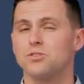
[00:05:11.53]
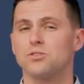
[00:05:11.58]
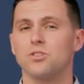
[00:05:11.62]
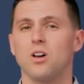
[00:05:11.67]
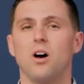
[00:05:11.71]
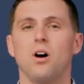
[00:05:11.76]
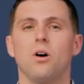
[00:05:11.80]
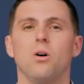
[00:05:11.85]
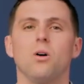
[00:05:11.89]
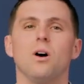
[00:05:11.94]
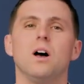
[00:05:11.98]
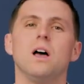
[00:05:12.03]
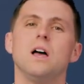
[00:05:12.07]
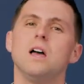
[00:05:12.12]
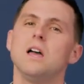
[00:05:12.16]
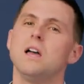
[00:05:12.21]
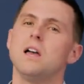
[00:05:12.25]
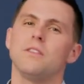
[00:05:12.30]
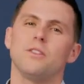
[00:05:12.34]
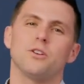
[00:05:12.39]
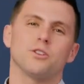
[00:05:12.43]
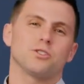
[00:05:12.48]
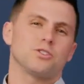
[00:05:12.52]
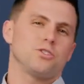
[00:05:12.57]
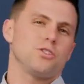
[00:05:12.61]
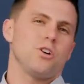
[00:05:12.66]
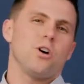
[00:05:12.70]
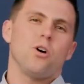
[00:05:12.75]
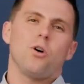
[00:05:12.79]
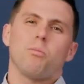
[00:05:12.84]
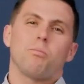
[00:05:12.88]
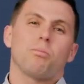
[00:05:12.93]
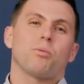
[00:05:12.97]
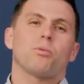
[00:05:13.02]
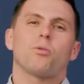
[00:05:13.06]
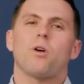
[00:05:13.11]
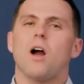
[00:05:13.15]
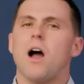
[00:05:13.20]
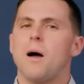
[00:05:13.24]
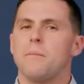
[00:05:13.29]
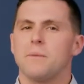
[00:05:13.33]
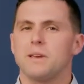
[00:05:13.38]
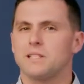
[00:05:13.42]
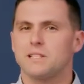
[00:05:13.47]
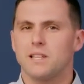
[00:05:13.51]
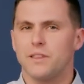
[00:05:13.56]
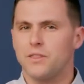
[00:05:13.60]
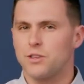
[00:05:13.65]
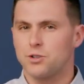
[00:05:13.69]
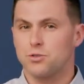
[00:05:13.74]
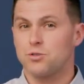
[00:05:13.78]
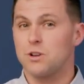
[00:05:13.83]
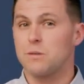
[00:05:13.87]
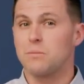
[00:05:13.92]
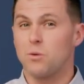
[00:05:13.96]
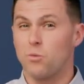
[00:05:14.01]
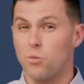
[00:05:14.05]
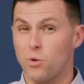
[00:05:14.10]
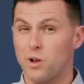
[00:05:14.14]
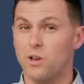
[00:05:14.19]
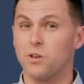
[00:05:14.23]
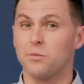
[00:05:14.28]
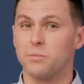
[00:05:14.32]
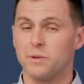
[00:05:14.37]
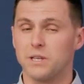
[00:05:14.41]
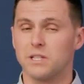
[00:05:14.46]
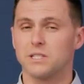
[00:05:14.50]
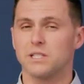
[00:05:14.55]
So there's no promise that the treatment will be